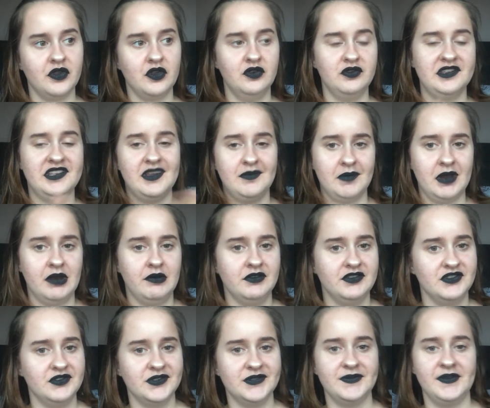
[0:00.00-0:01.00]
Also my
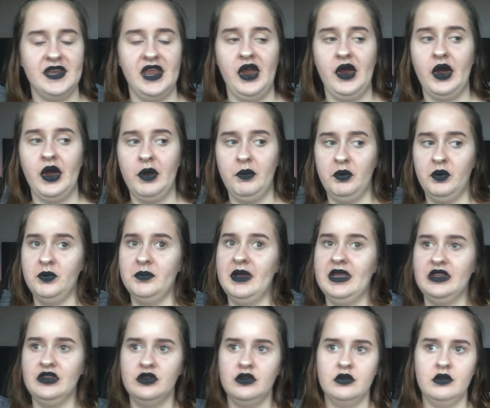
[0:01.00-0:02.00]
results video, I will
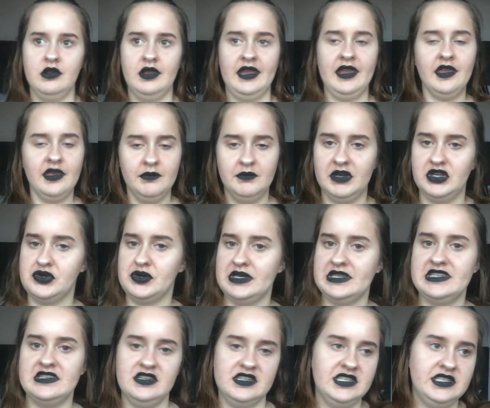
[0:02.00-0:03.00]
met, like in my
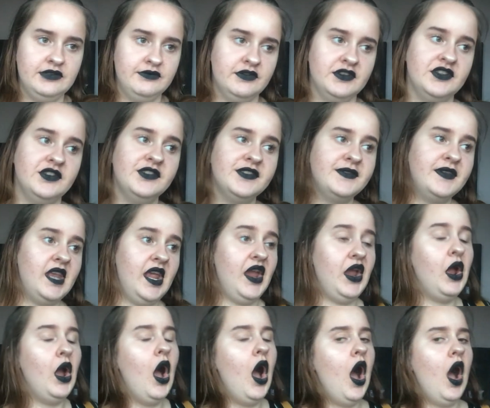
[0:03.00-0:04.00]
twenty nineteen results
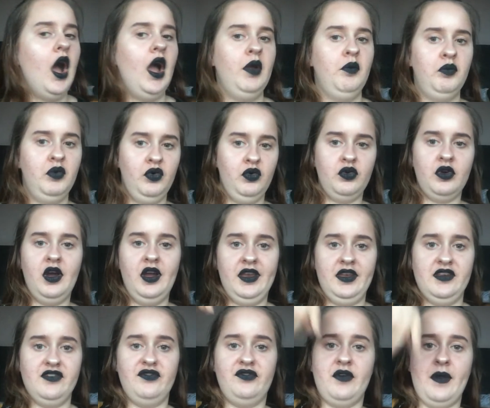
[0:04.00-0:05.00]
video, I will
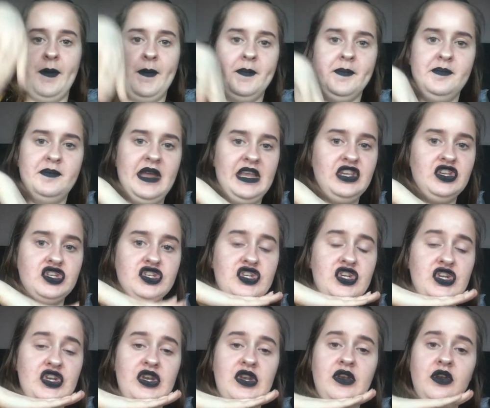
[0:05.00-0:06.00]
kind of
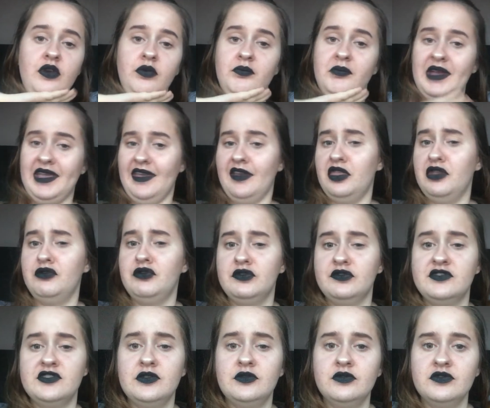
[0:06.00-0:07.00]
mention my other
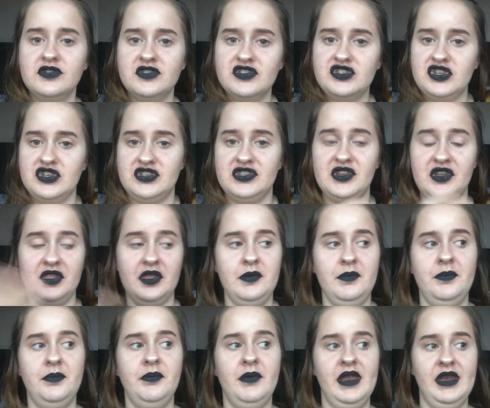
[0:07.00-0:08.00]
results just so that
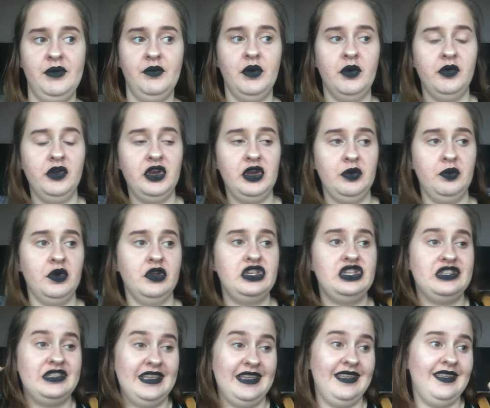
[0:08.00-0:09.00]
anyone who
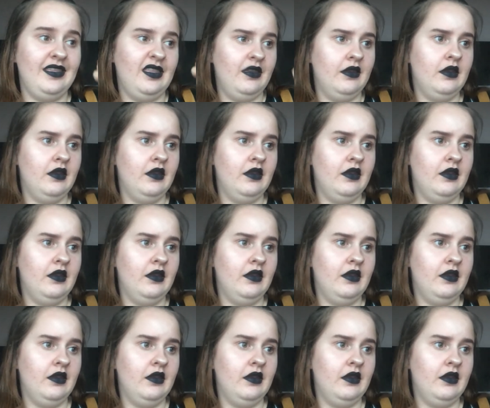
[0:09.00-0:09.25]
watches it